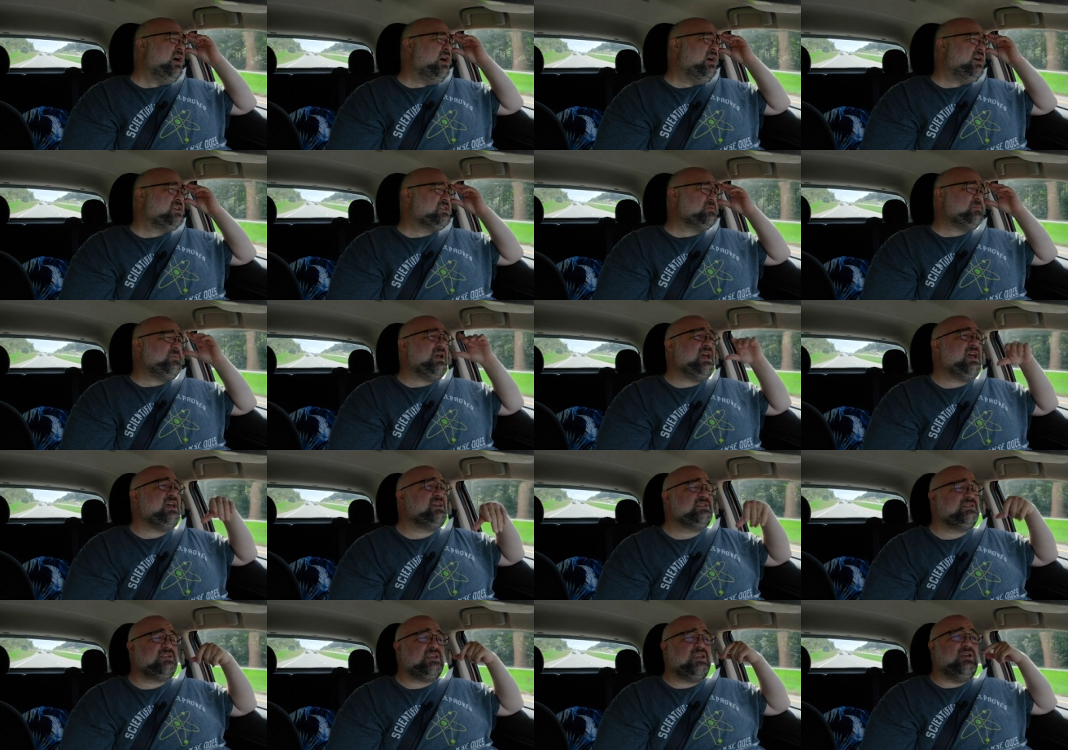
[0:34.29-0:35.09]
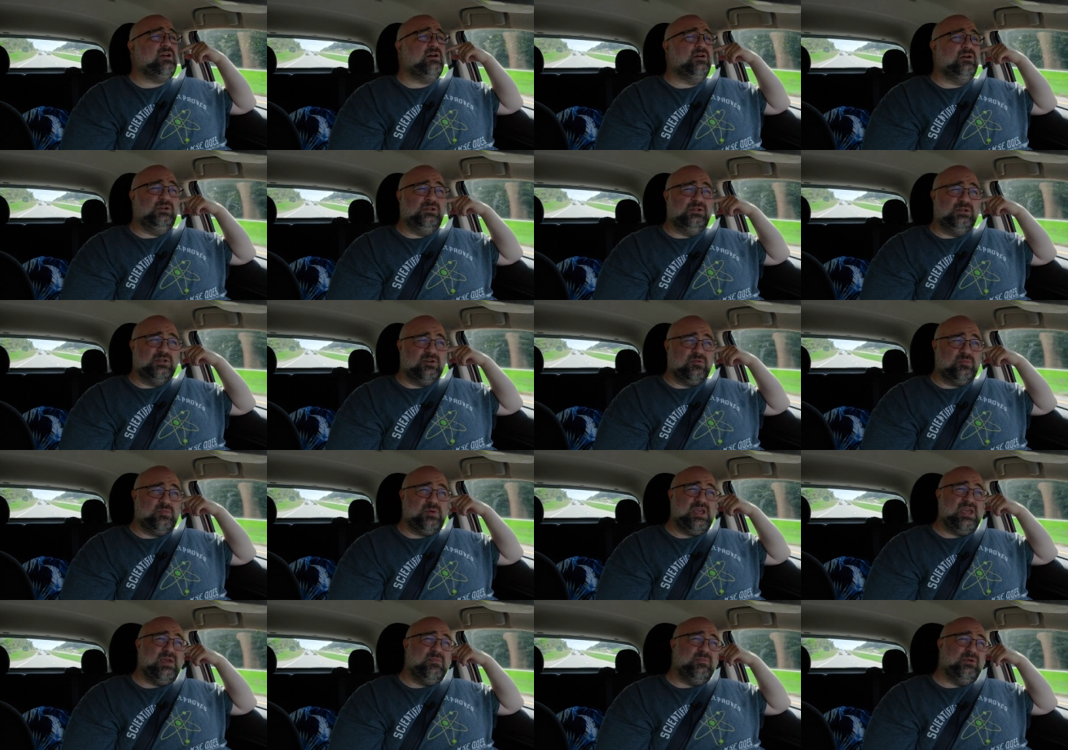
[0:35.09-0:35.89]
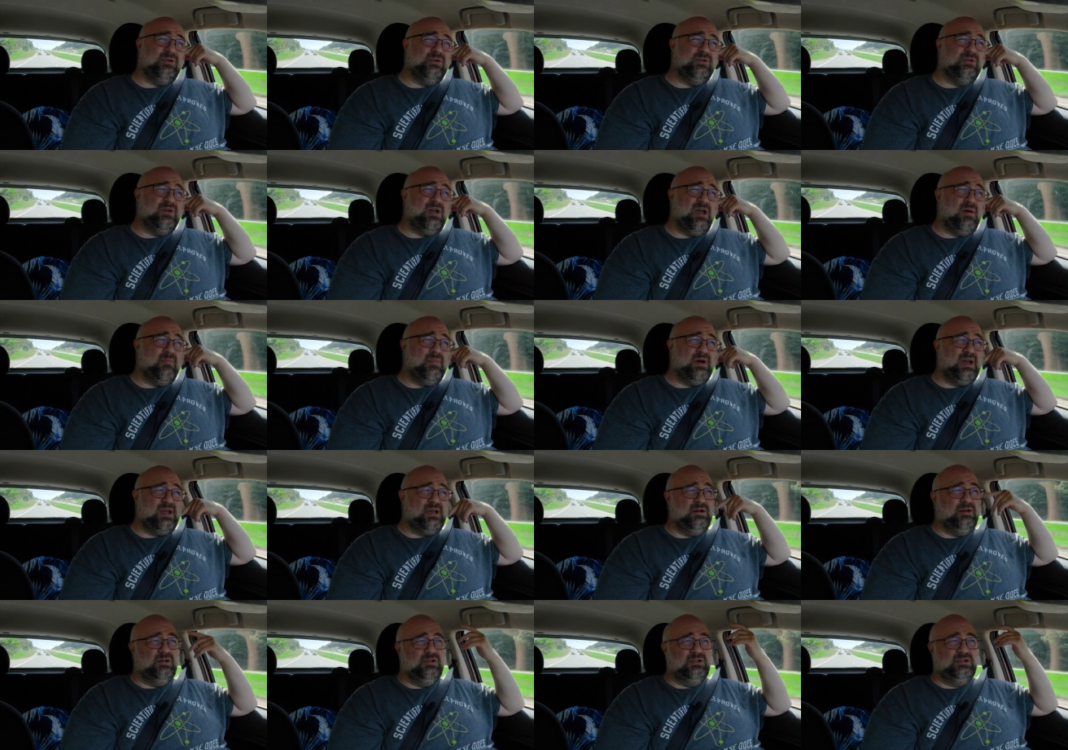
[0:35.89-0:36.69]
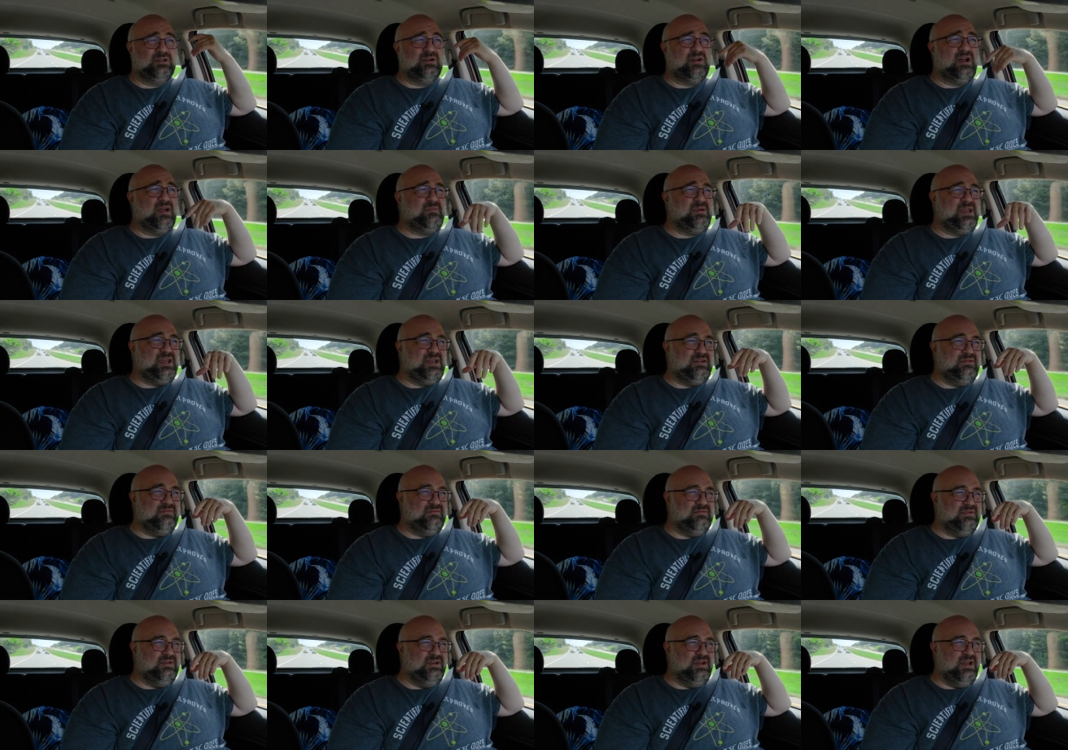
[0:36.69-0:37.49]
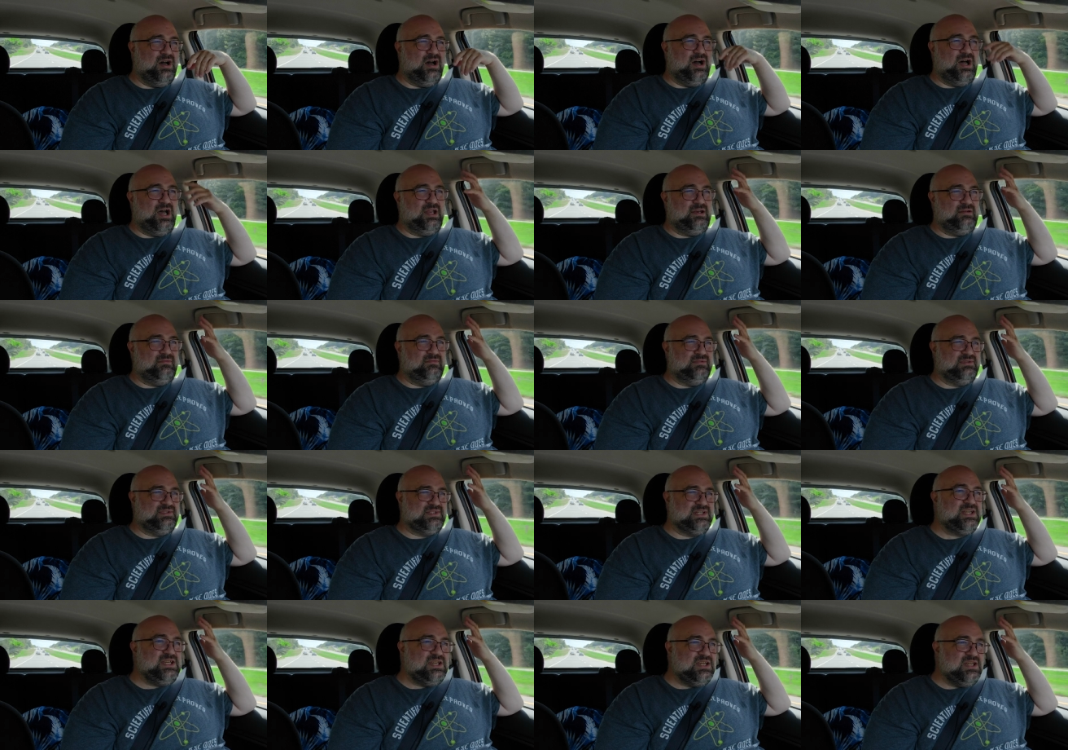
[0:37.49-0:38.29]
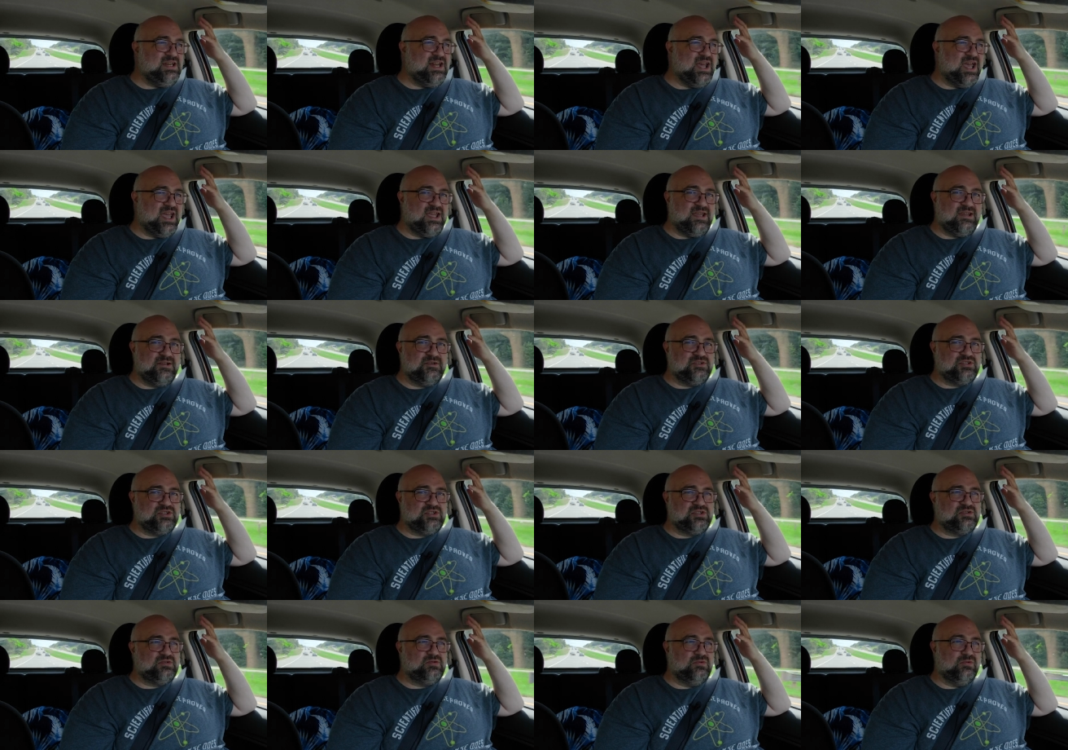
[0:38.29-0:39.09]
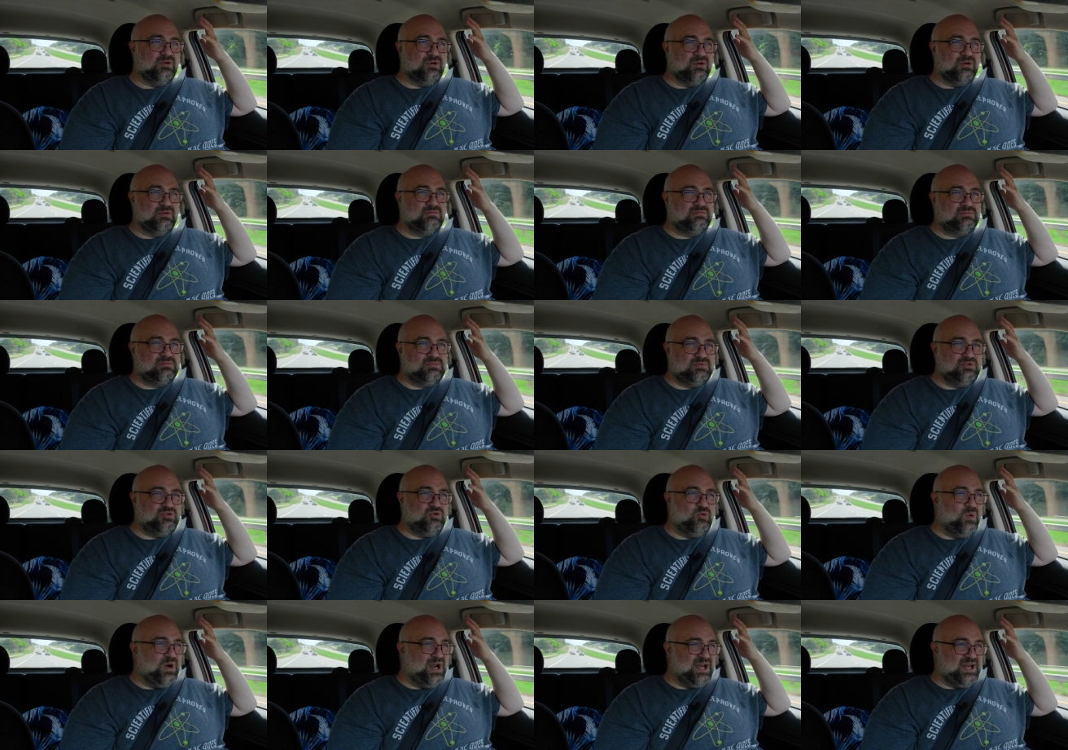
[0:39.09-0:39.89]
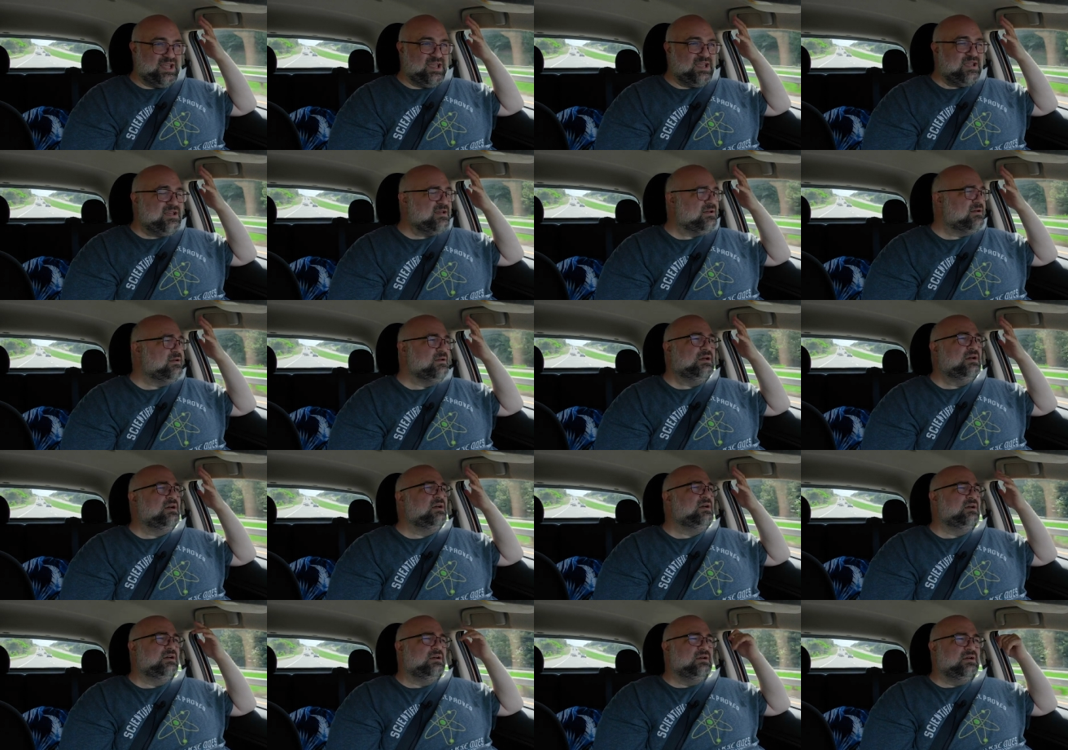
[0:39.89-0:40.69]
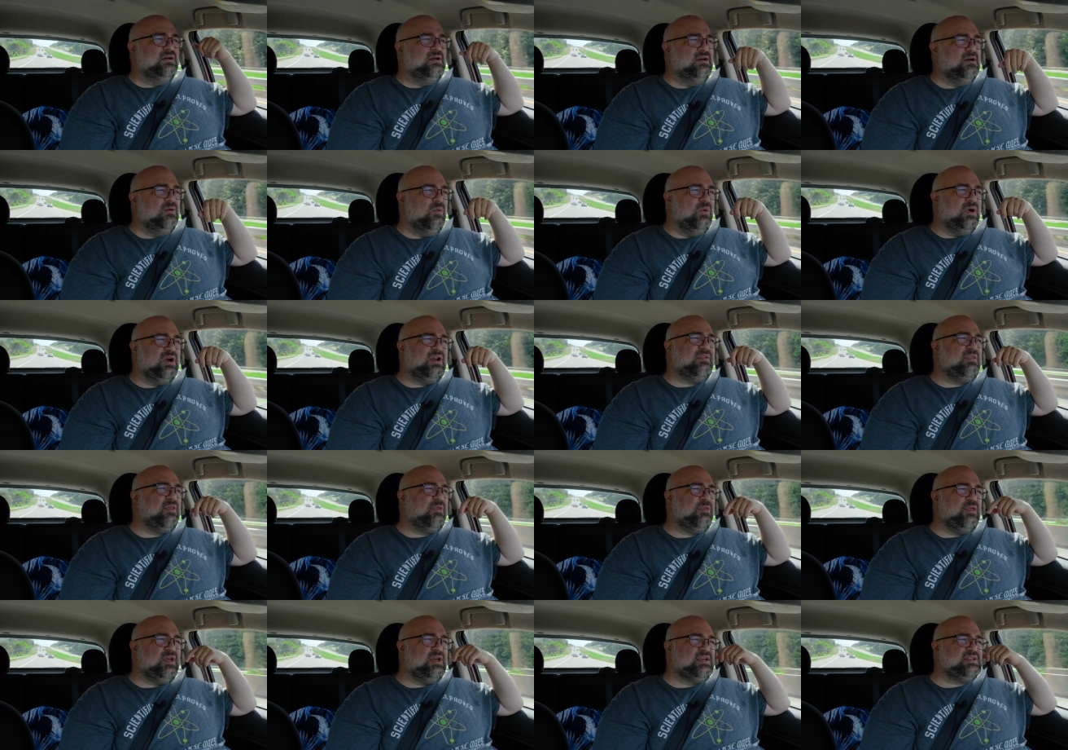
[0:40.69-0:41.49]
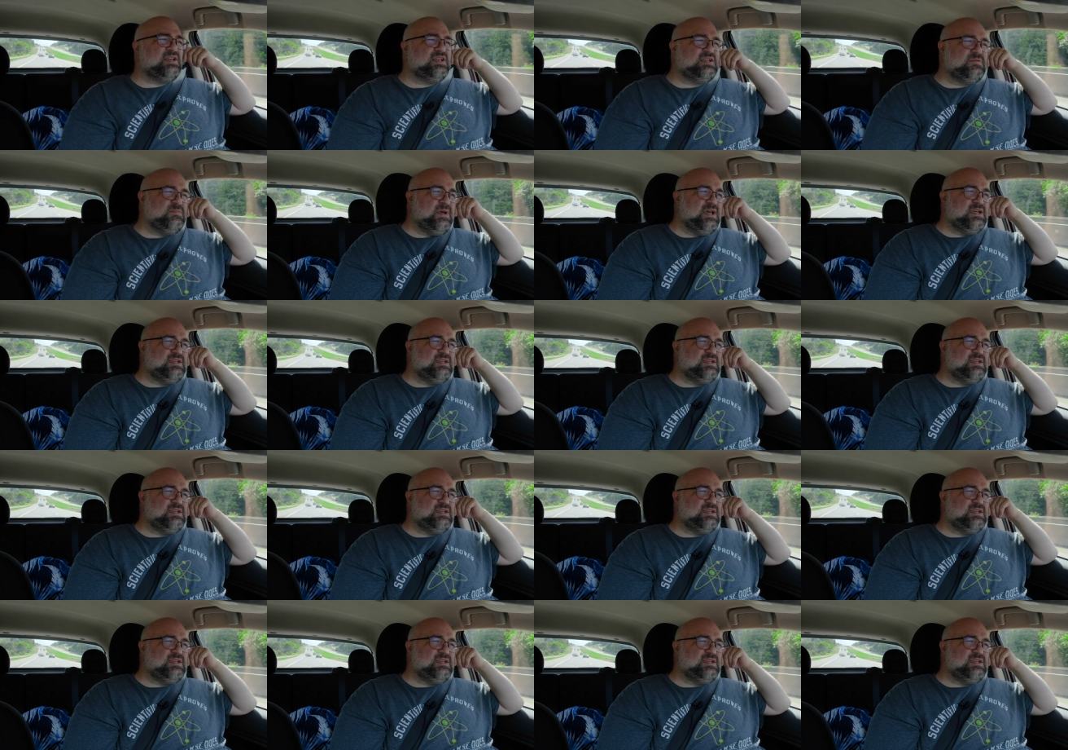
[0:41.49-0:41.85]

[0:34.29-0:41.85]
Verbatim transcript: us pesky older people, and by older I mean not teenage or 20, one of the things us